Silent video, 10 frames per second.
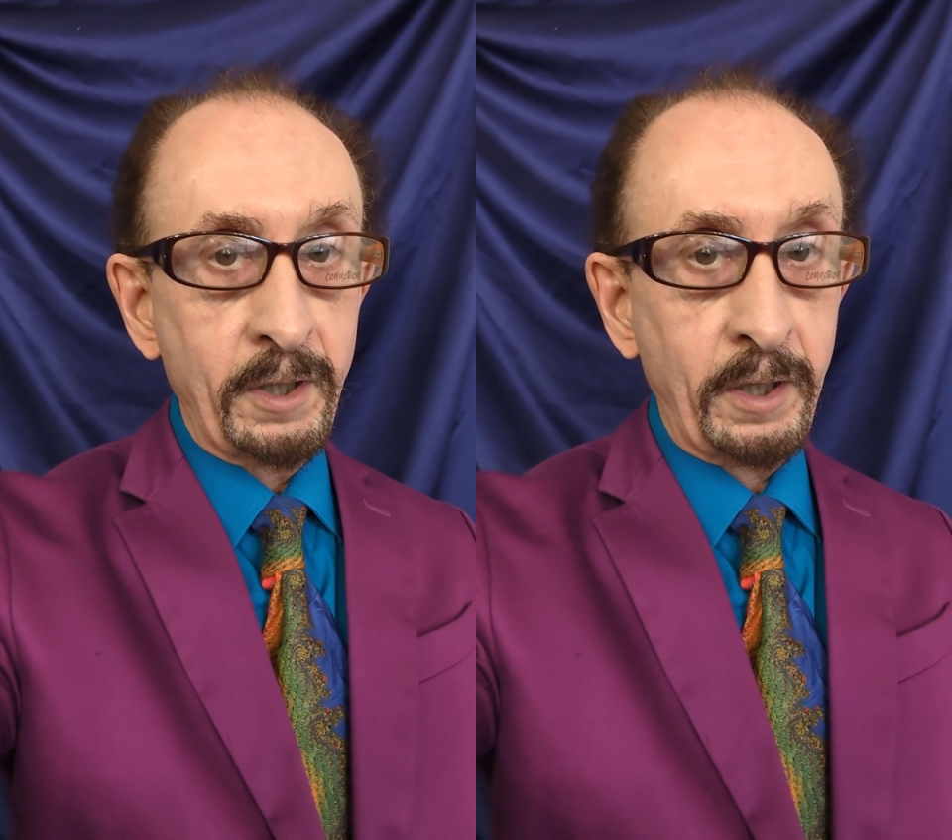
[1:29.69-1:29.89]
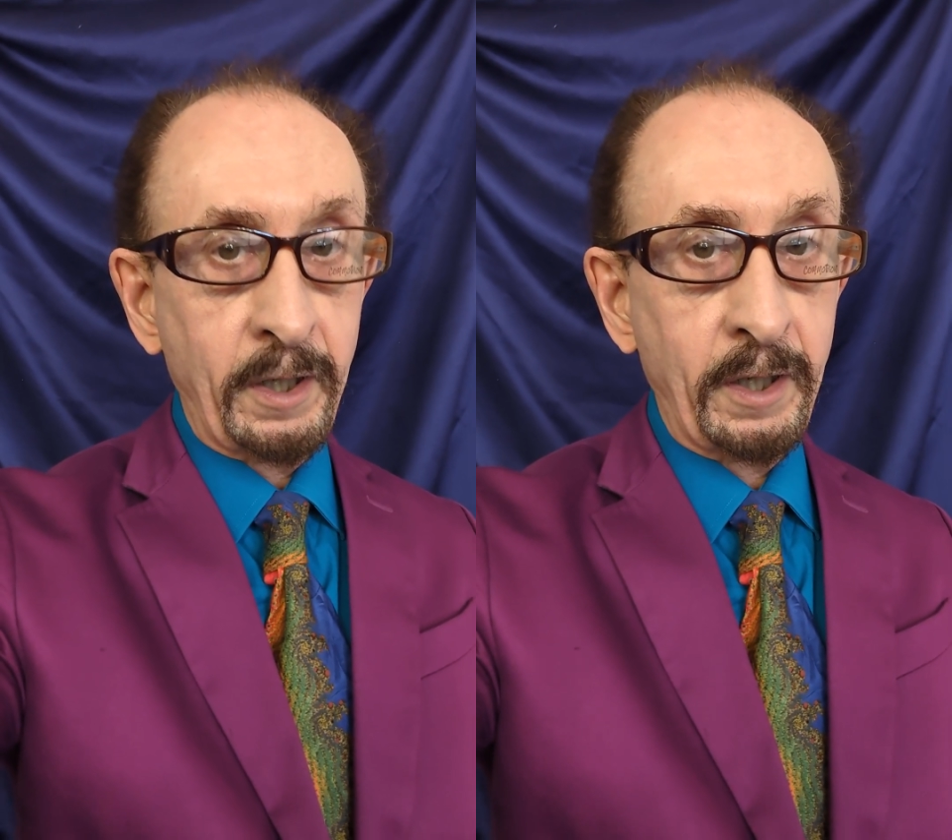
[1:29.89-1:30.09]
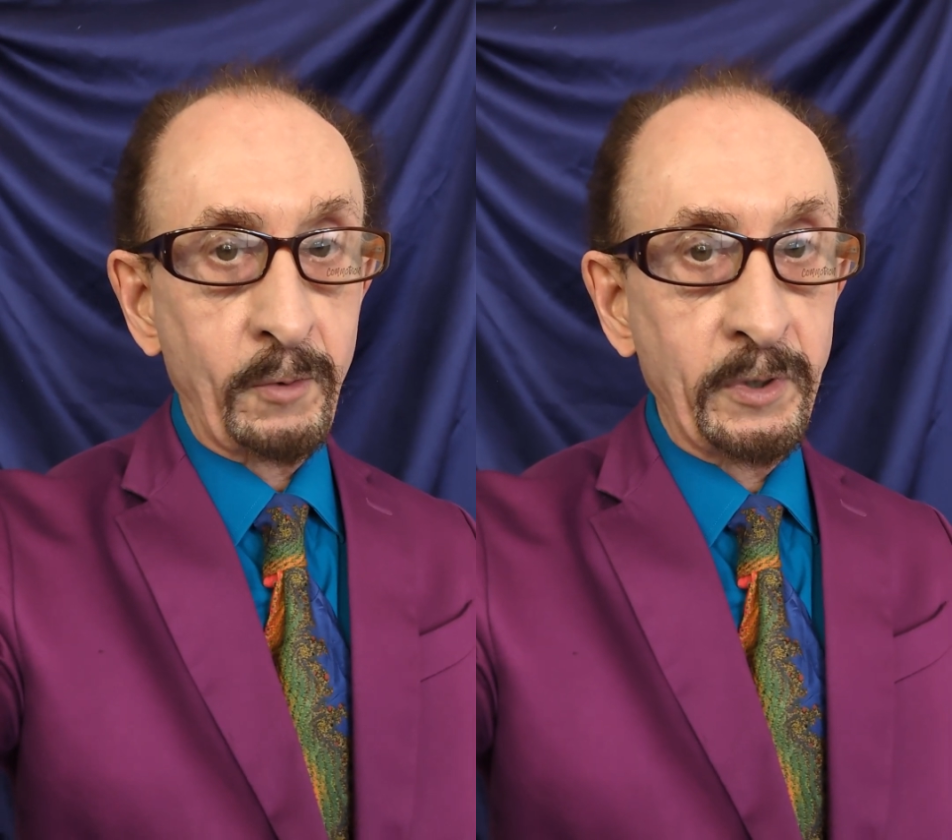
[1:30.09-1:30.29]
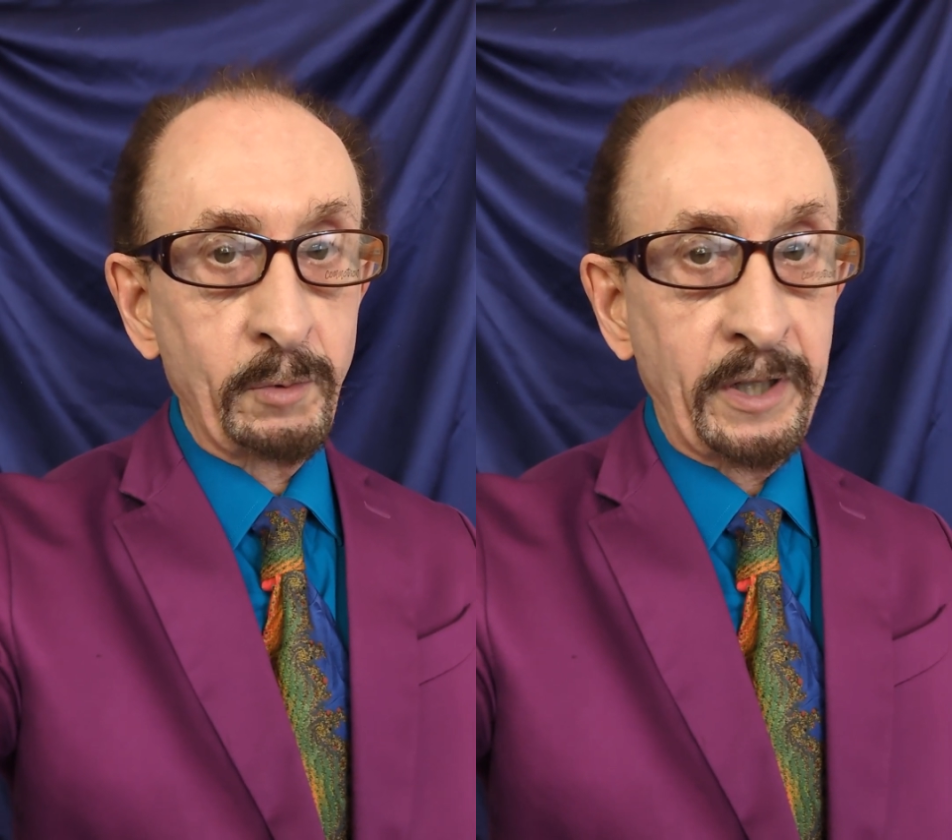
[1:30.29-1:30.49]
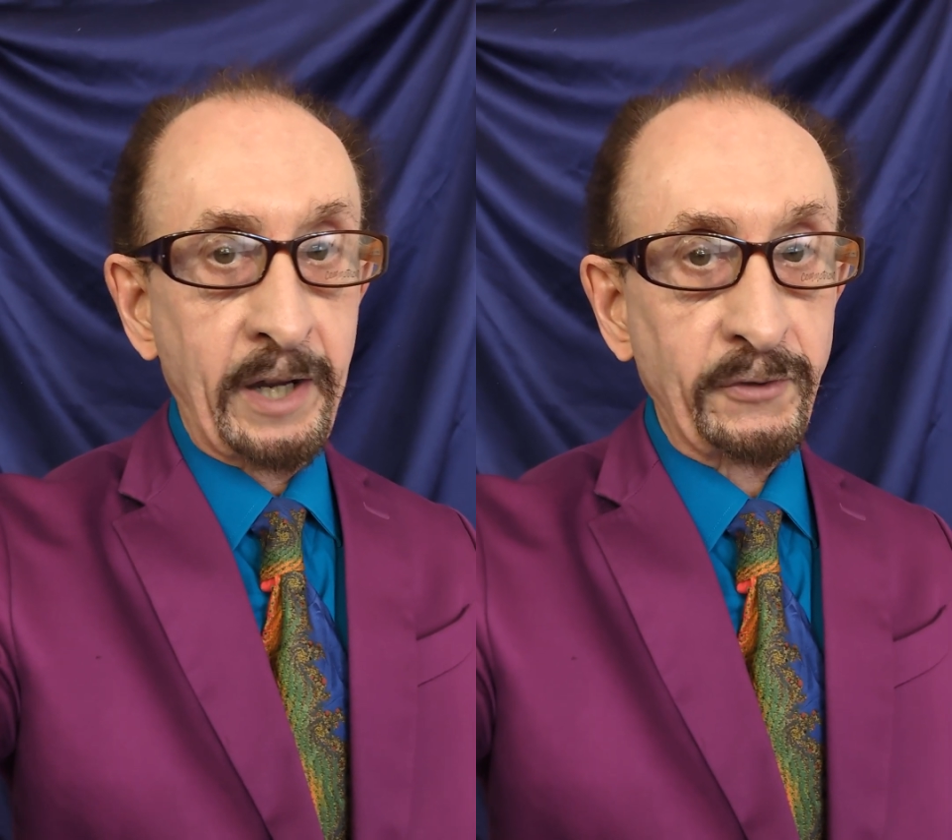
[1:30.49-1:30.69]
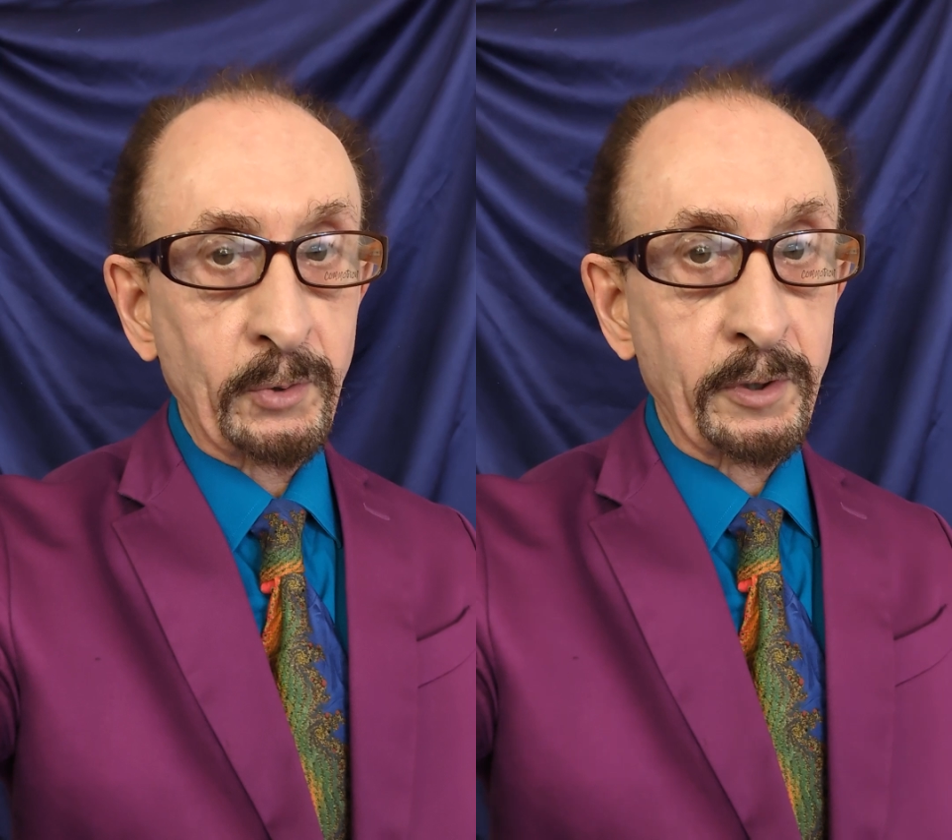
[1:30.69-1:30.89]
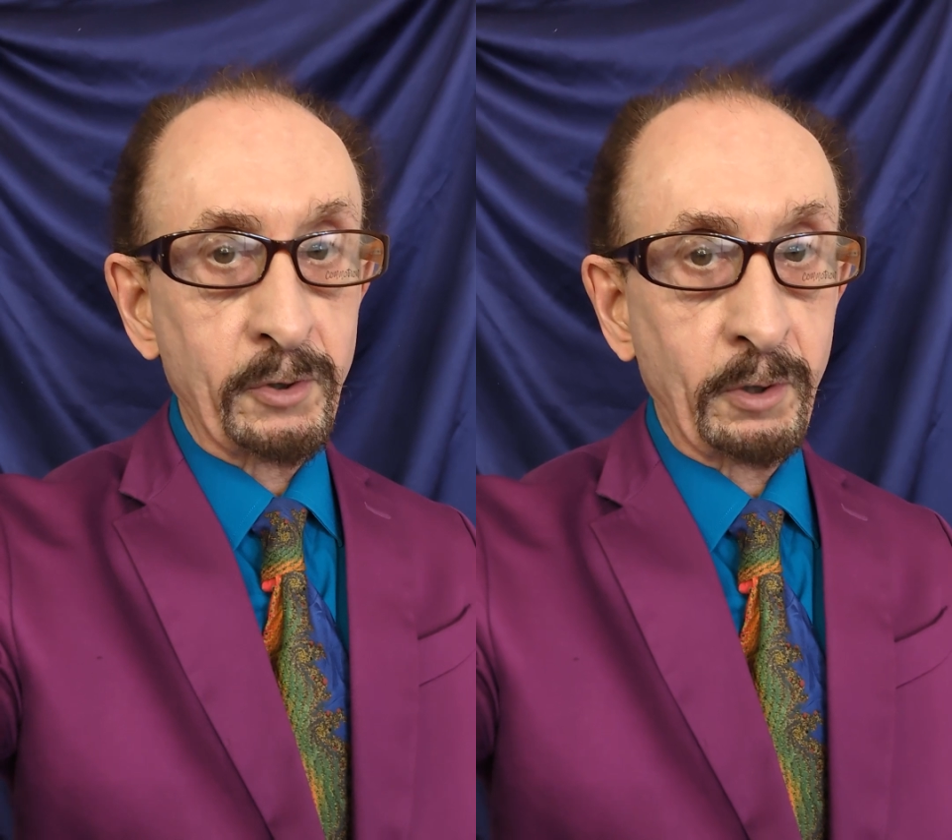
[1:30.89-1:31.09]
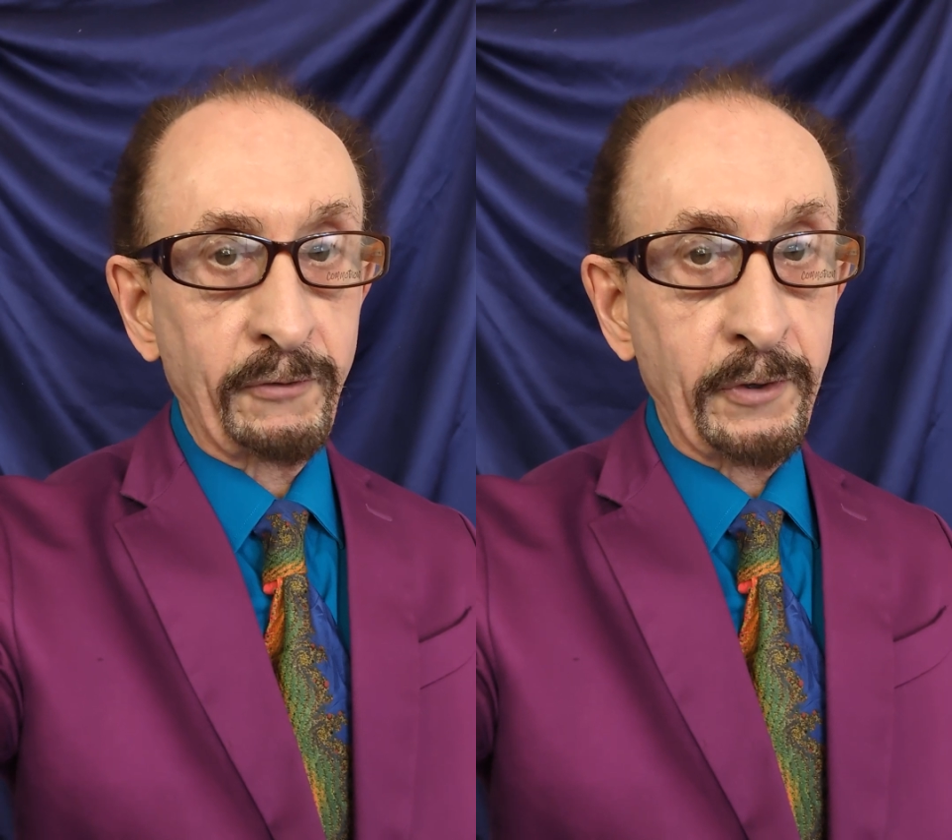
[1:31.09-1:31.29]
we will have to
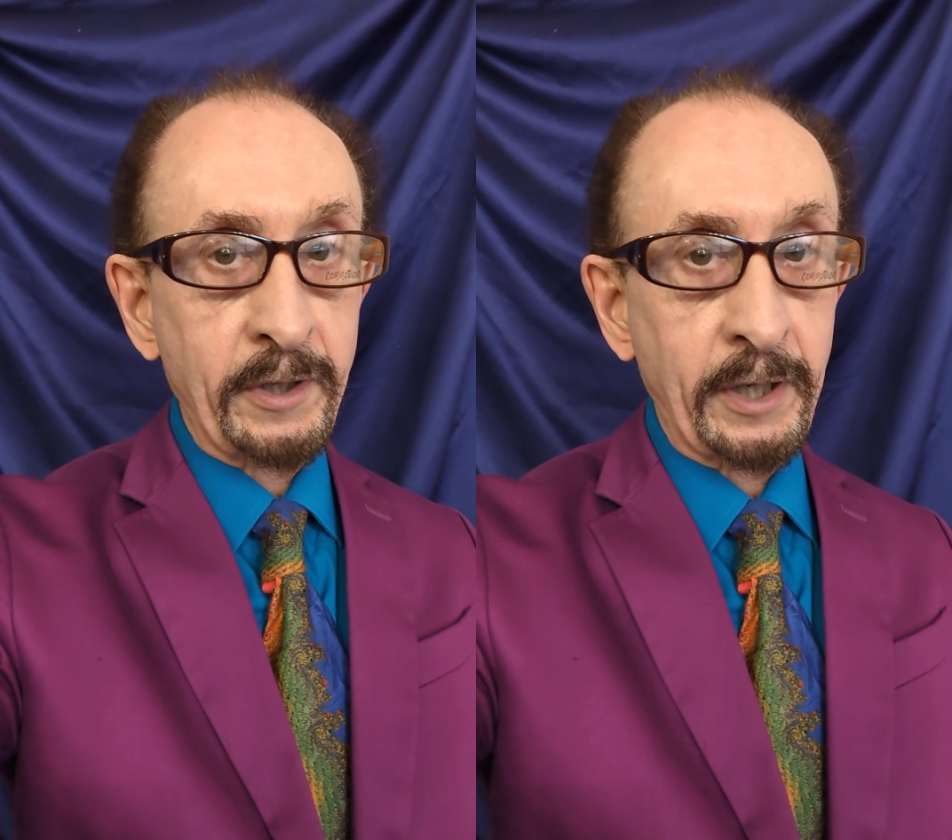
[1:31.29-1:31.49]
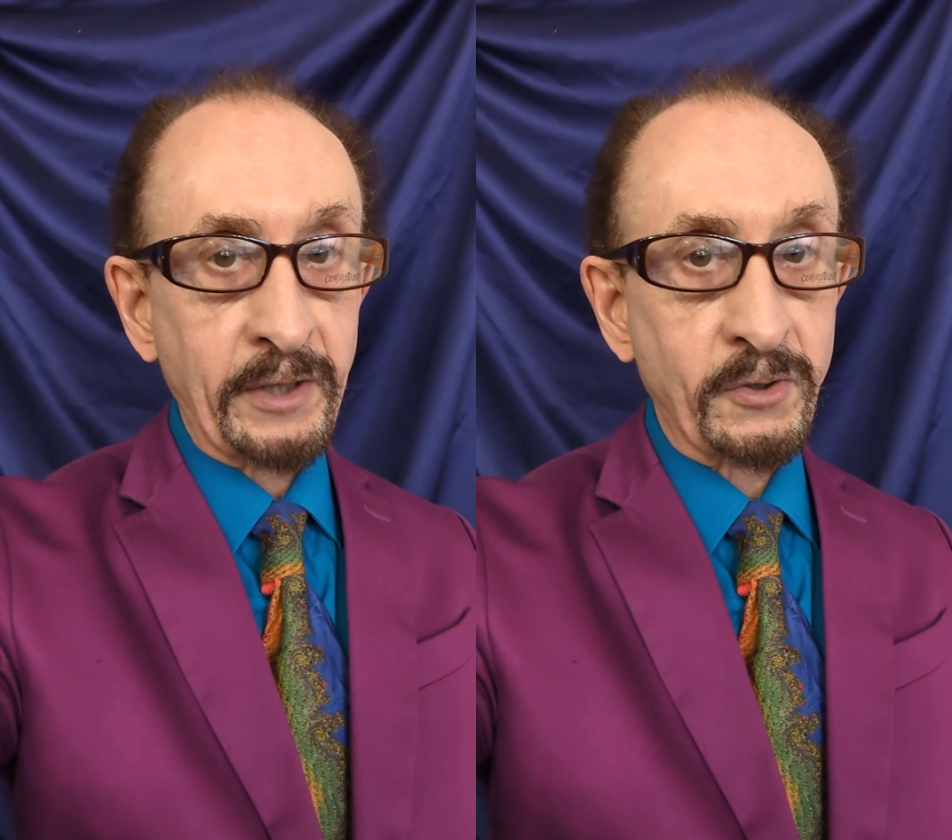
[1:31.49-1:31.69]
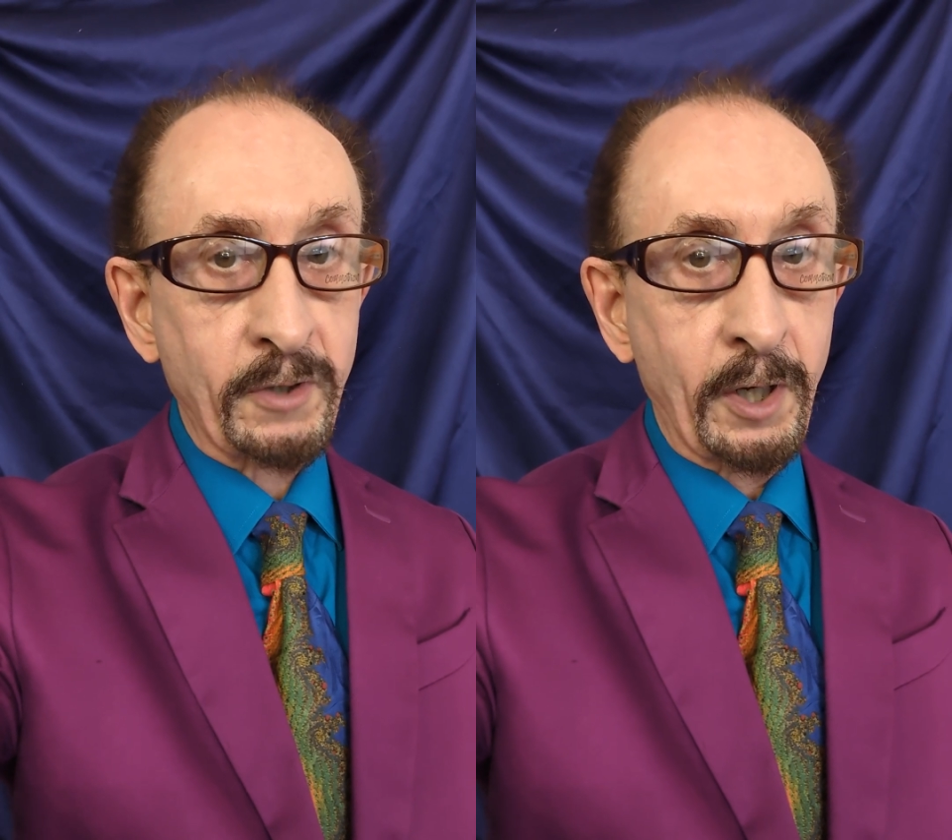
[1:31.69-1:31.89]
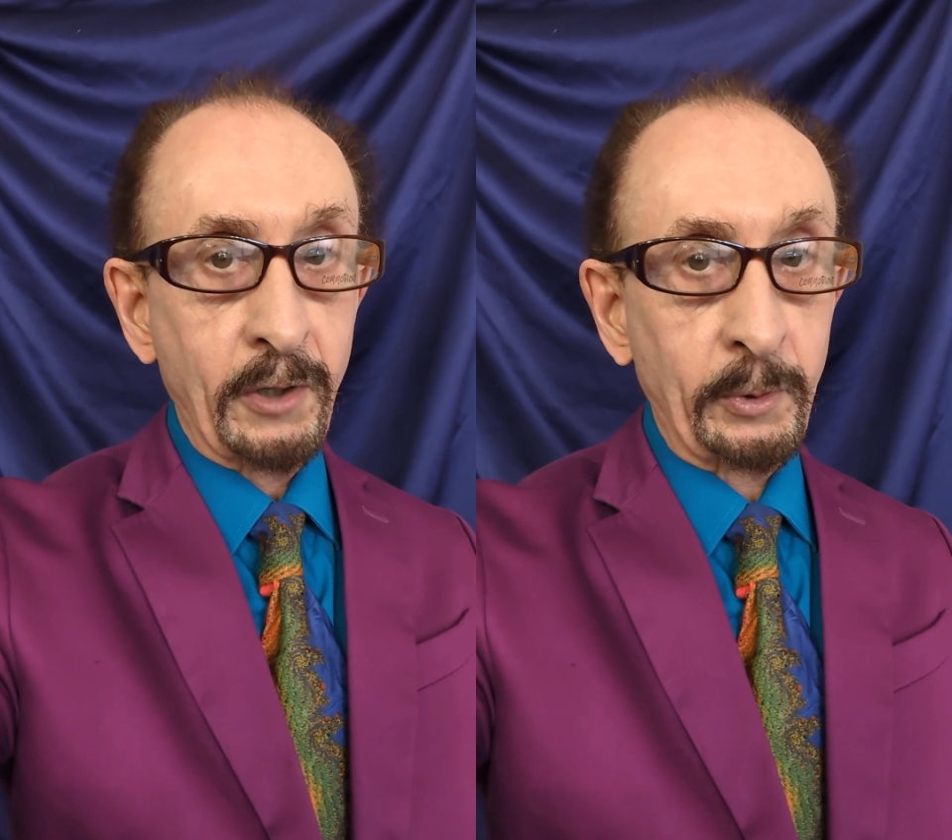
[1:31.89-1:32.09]
endure for the next